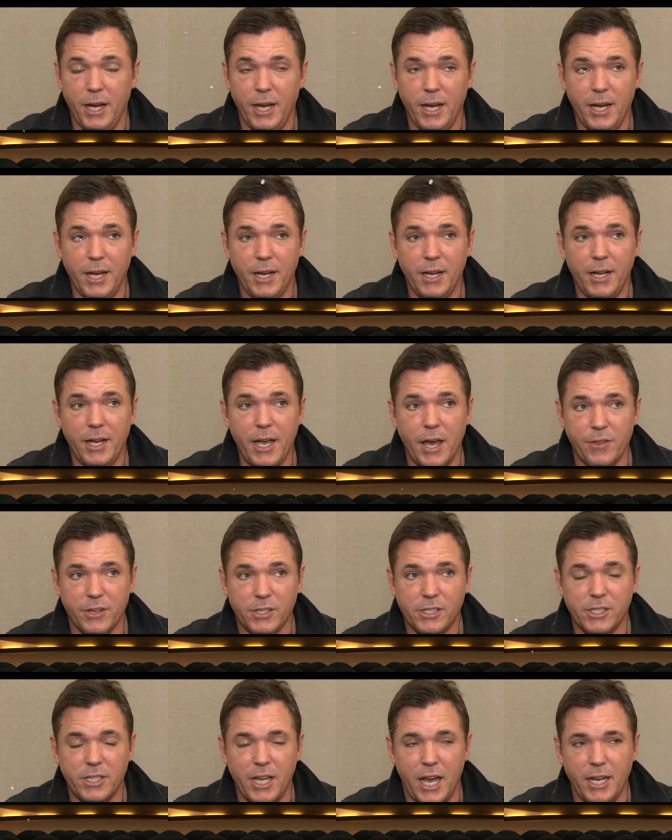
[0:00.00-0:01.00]
Uh, and the
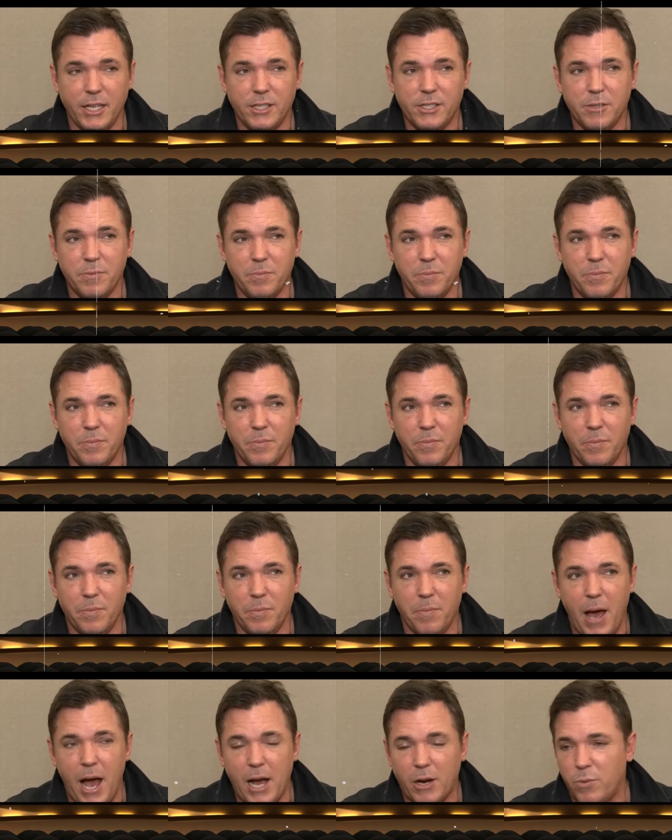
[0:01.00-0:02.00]
States,
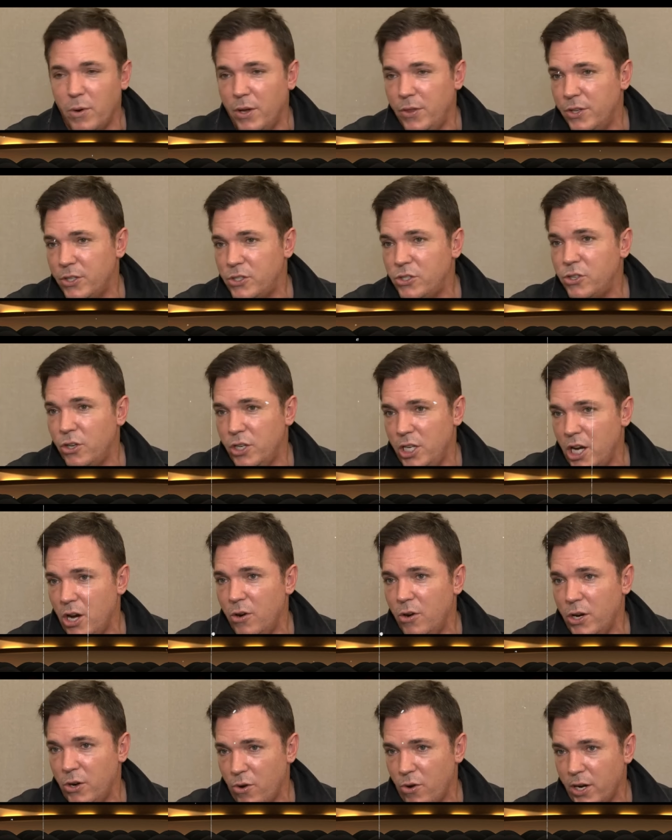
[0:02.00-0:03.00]
back when the studio
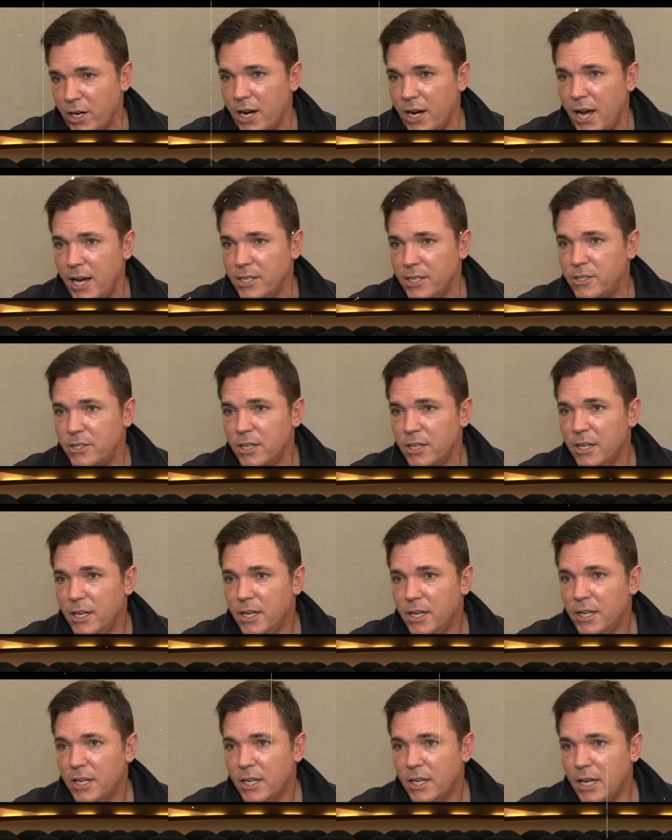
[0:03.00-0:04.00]
had organized
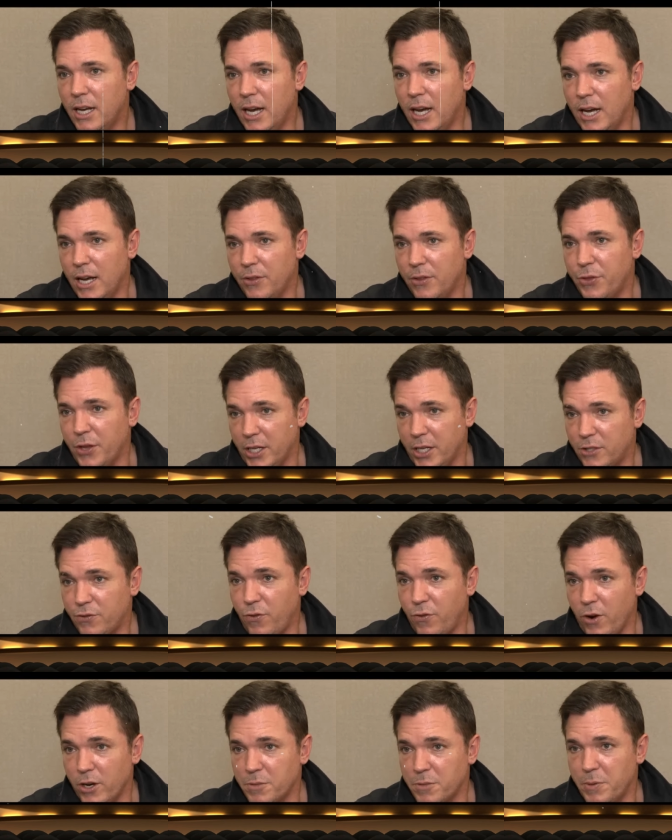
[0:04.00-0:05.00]
uh, things
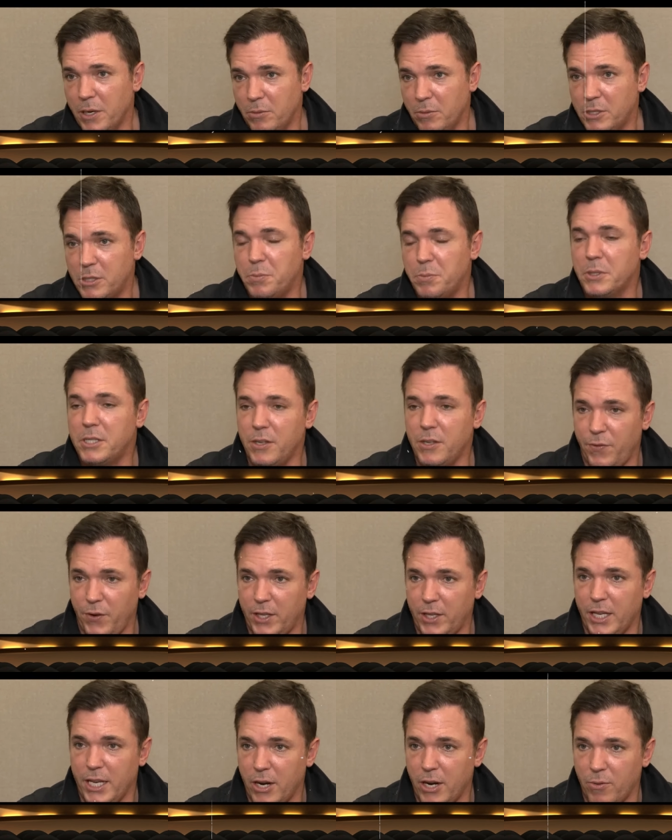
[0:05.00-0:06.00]
for us, but it was
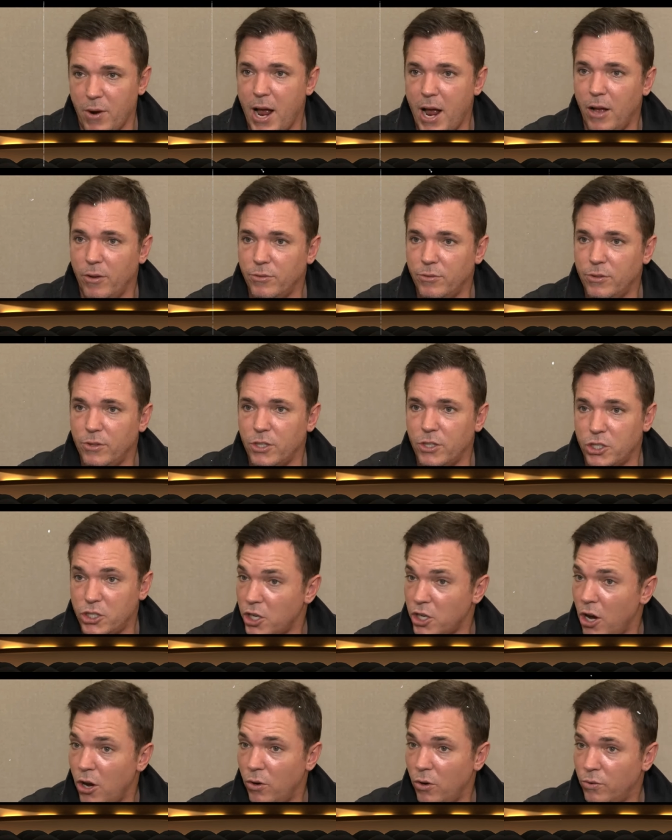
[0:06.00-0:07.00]
specifically around the
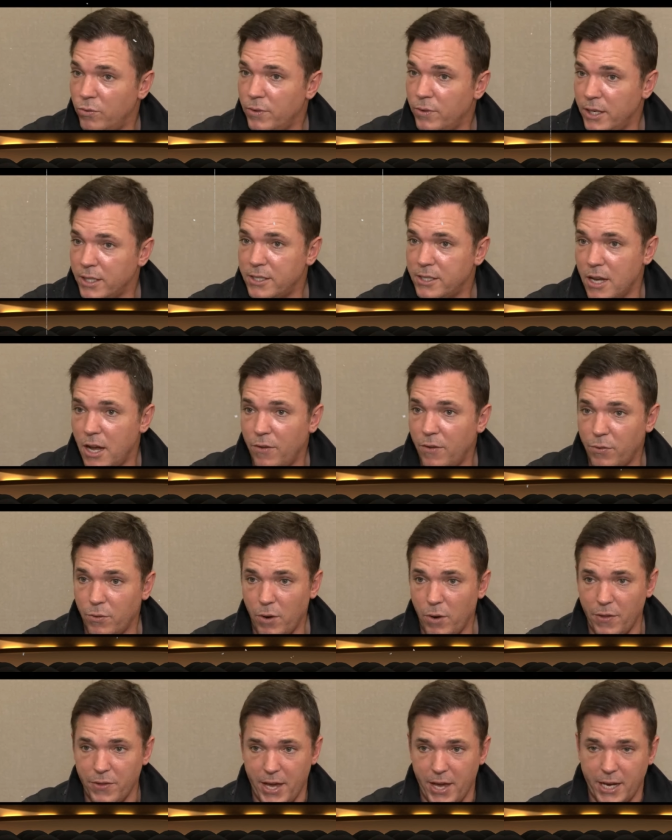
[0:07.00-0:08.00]
show itself,
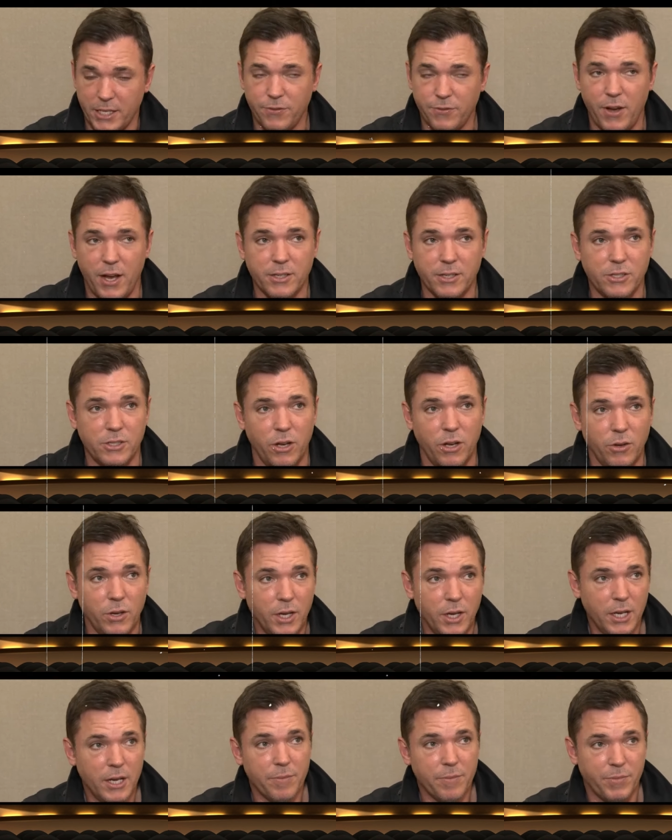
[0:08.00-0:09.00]
around the X-Files. So
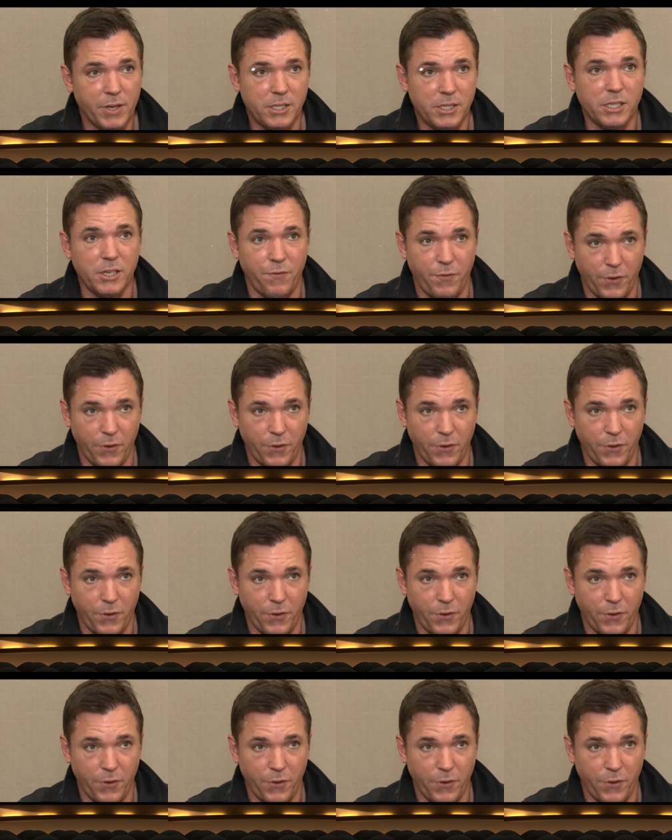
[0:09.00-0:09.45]
this is the